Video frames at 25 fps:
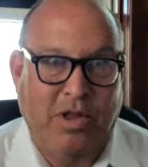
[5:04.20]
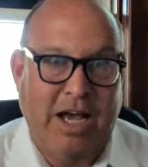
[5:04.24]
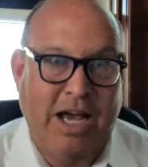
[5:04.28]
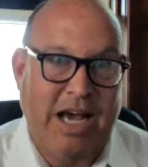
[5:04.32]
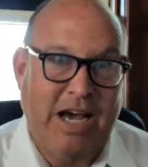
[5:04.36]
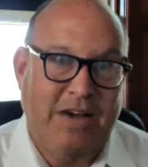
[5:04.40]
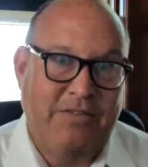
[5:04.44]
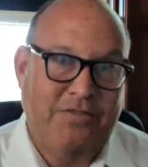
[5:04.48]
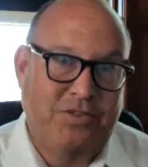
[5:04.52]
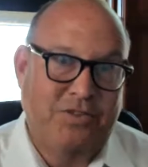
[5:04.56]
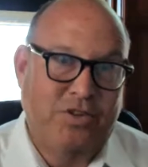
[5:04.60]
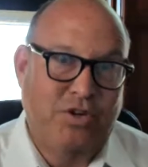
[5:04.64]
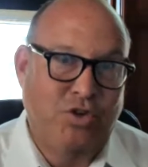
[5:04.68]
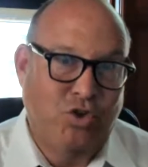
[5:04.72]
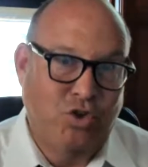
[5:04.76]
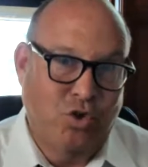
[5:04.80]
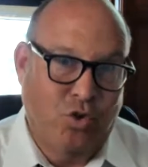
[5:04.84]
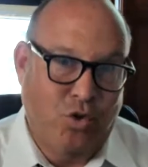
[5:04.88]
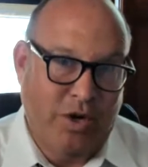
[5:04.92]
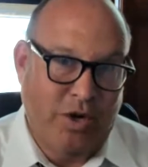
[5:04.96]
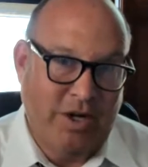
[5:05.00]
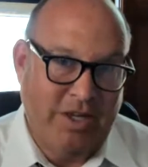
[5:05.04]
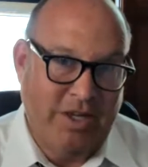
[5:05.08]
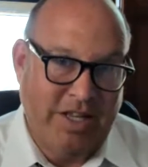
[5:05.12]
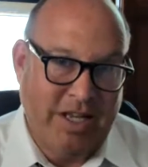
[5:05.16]
have to
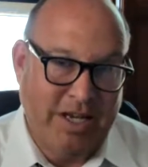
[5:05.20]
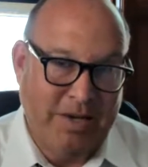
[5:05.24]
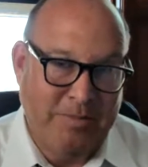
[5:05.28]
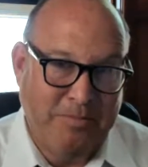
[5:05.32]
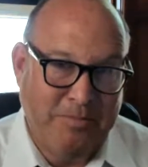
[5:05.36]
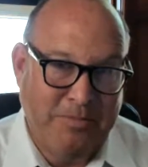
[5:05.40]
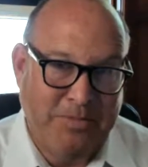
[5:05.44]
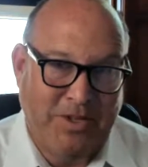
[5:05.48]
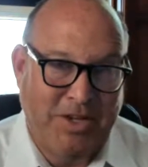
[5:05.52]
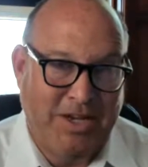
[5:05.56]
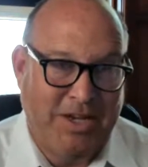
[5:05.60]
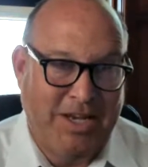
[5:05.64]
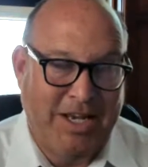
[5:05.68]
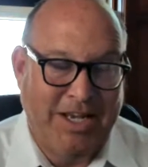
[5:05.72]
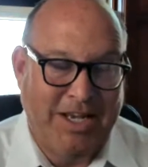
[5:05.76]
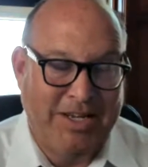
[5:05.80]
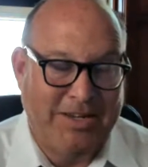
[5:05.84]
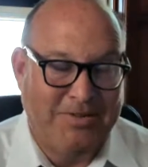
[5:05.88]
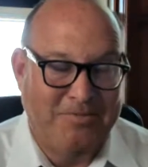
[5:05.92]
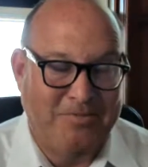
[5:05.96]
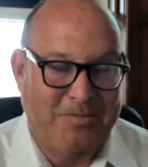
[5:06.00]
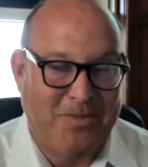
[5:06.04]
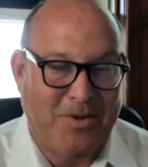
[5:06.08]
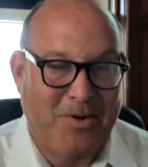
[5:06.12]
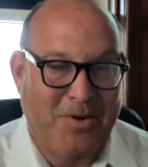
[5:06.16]
join them to get
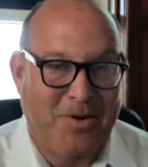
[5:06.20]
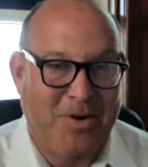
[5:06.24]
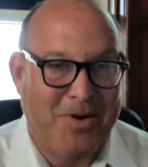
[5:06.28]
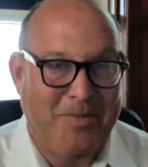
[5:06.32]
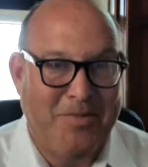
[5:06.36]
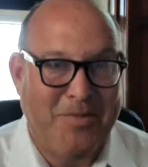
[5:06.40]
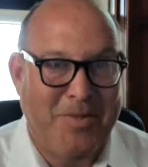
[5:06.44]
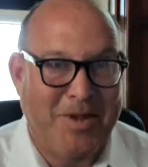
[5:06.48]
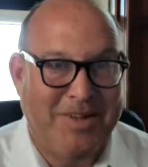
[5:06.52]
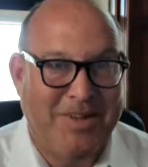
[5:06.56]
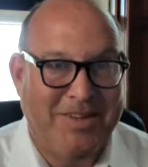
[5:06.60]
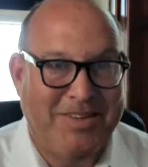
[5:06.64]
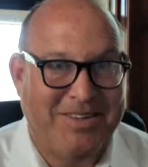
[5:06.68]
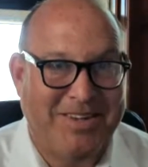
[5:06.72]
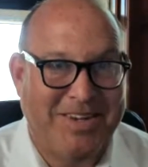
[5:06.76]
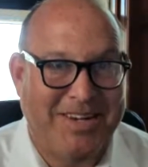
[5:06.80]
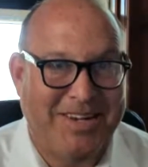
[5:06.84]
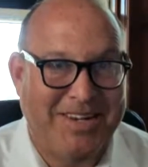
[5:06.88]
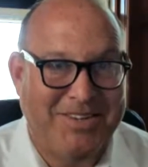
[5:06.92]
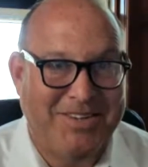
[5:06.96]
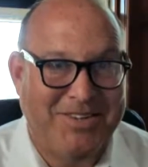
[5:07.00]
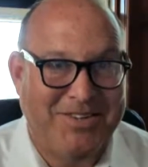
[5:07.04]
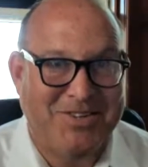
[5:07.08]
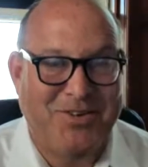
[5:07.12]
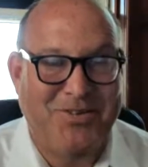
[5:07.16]

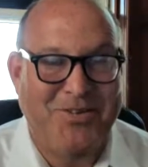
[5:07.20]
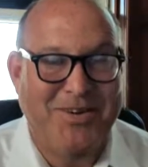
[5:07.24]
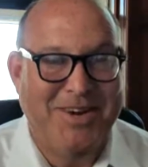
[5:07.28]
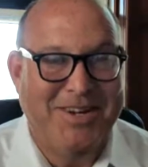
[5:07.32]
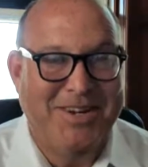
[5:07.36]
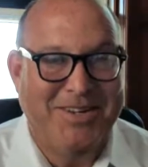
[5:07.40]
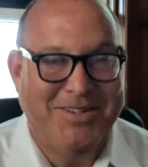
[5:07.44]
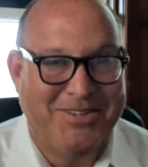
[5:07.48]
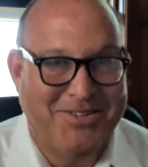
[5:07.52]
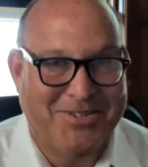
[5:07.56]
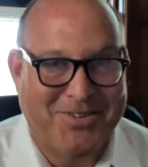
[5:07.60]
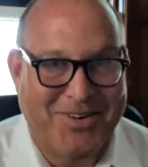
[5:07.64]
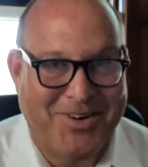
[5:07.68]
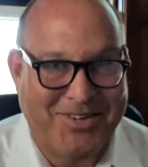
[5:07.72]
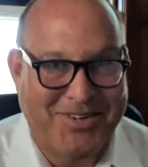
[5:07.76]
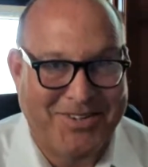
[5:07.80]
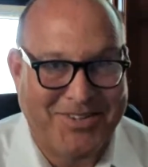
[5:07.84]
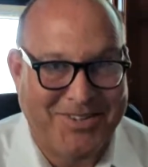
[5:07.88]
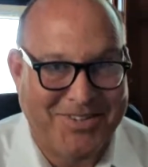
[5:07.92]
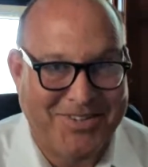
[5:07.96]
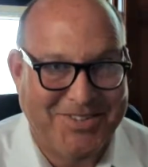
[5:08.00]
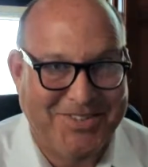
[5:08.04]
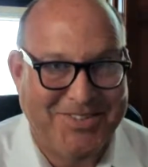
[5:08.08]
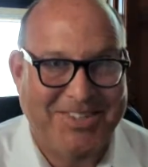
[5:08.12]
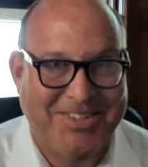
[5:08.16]
showing
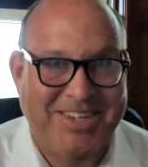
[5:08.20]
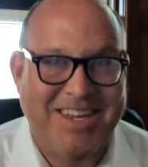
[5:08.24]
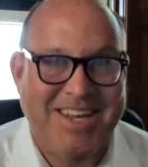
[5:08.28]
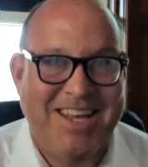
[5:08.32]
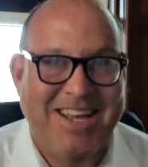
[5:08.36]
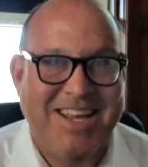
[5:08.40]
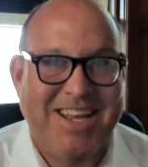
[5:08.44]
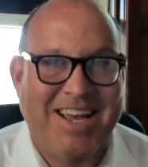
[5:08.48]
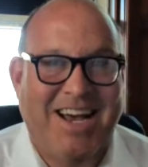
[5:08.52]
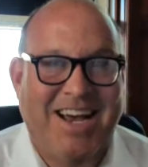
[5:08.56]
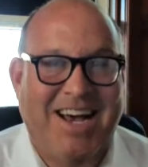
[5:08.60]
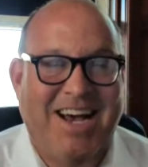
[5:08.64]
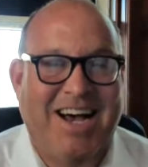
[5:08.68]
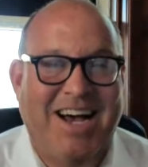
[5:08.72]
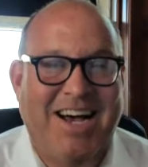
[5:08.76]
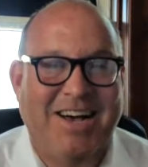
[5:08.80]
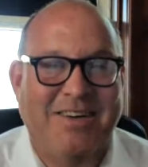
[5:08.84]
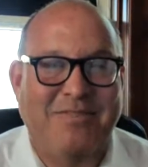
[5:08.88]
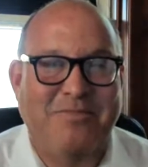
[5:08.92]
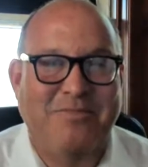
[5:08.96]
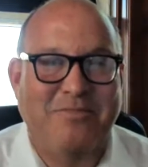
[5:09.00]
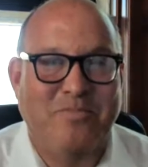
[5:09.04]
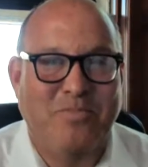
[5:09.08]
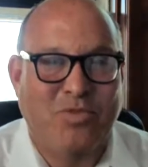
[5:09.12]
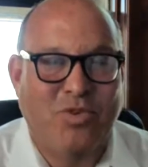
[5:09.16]
instructions.
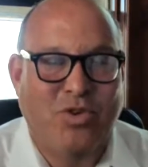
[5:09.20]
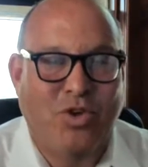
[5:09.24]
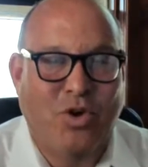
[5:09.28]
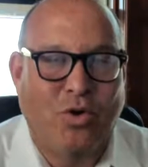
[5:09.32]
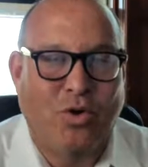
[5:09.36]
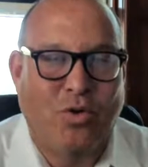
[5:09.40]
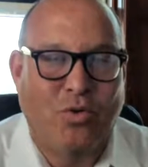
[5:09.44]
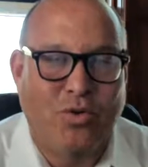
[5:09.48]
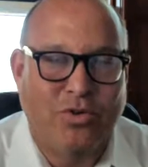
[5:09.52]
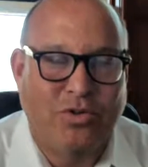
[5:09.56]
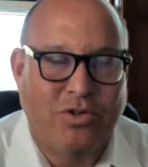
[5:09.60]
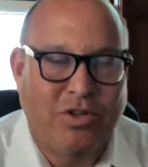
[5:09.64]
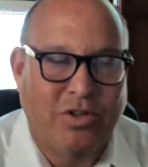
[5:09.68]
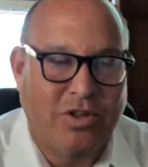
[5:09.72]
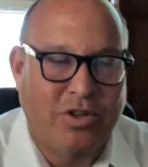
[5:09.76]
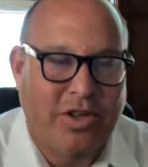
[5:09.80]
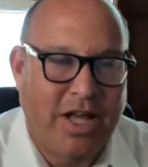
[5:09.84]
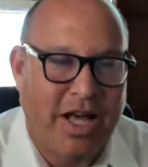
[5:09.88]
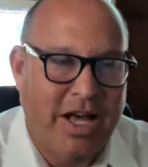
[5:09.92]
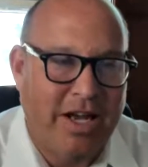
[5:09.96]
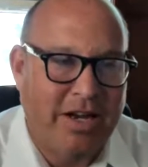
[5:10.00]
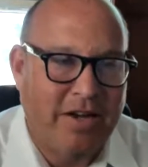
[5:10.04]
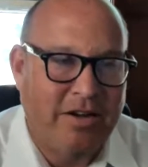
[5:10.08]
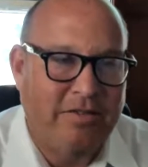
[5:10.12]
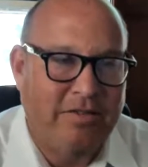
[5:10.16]
So there's a
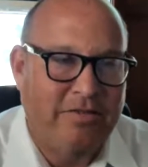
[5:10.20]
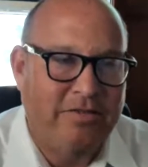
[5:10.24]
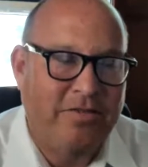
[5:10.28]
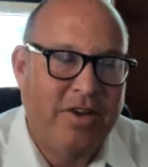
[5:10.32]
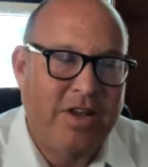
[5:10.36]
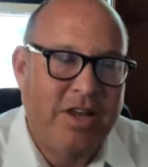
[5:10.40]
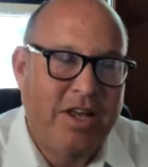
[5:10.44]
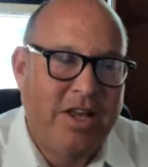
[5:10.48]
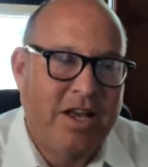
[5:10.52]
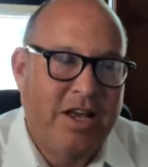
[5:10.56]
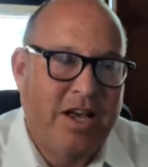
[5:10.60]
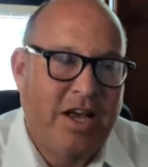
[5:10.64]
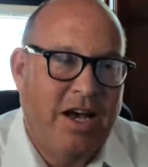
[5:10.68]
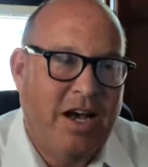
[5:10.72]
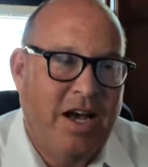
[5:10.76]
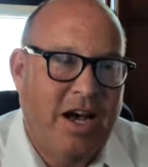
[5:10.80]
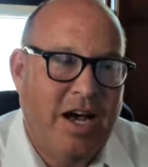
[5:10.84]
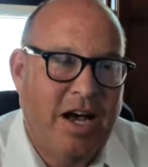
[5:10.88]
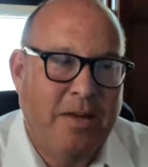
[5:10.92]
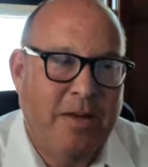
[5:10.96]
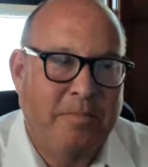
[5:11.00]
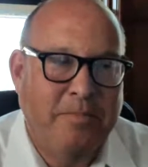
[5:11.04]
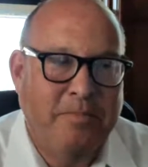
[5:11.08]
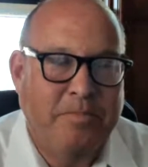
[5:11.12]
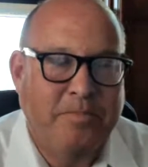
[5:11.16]
lot of
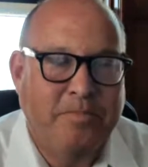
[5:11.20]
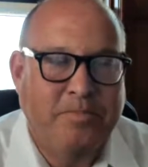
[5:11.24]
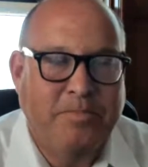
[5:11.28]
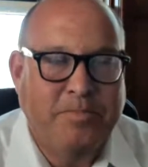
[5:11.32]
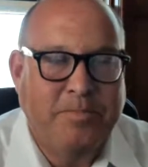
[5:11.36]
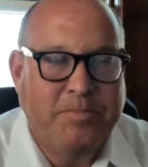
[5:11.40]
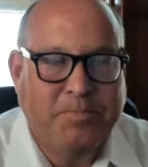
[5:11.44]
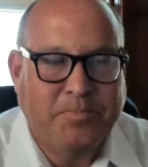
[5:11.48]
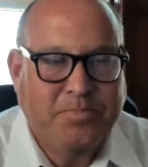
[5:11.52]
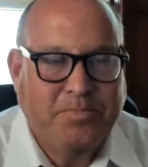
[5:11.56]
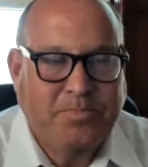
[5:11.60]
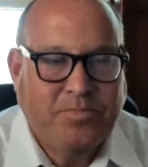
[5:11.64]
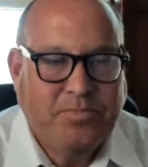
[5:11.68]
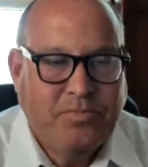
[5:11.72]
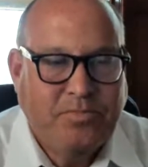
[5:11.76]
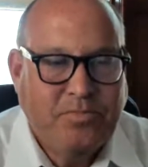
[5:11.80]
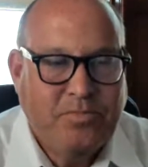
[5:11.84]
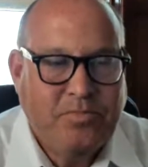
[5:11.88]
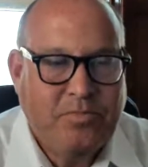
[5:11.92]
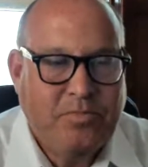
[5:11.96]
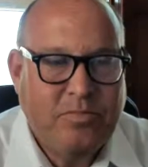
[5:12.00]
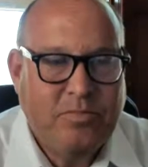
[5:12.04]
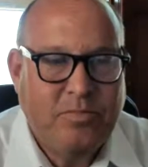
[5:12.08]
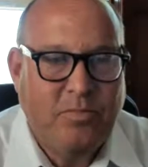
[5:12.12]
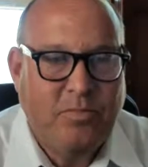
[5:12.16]
um,
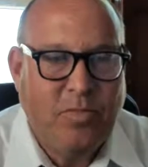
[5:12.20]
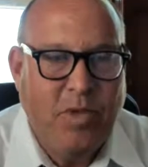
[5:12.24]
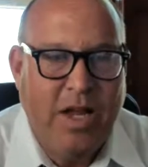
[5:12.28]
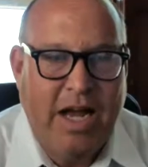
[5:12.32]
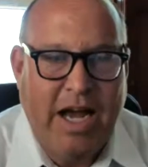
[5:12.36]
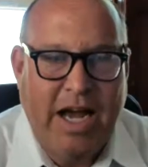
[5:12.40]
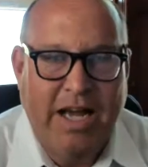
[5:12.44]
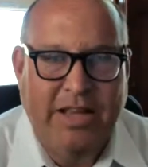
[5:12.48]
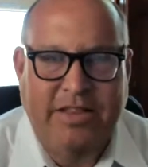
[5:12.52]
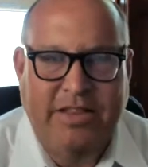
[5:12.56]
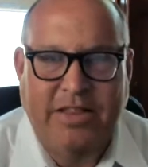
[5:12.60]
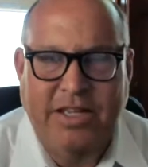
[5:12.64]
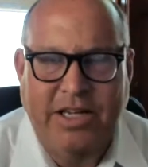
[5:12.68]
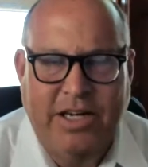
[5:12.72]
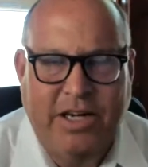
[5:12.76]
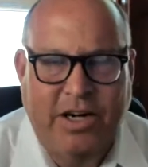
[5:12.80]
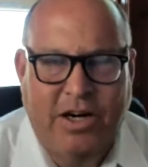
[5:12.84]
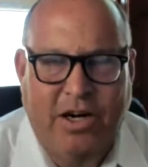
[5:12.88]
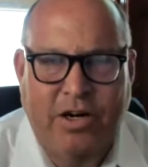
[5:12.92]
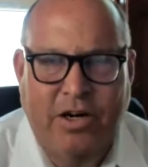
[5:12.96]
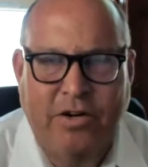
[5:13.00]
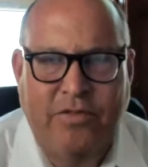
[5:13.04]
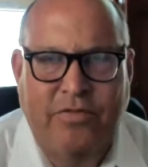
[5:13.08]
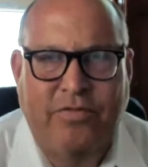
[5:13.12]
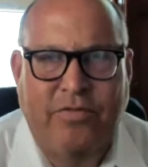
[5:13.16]
I think
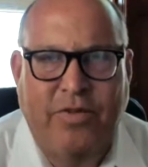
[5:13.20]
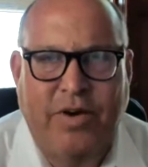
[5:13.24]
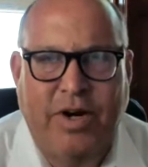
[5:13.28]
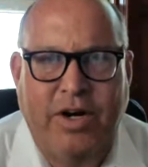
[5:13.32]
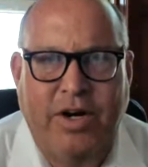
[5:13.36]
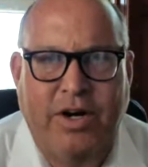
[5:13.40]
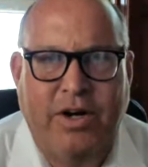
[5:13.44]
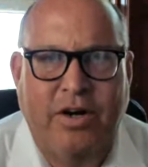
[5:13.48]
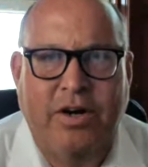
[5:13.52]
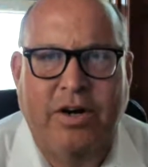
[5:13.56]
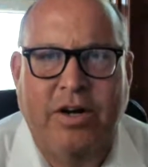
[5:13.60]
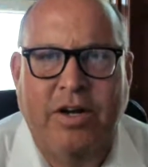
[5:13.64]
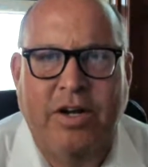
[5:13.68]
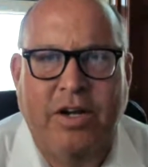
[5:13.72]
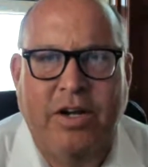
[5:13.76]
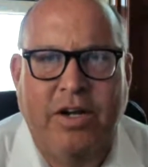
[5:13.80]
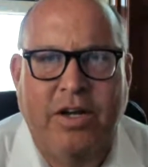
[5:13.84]
unfair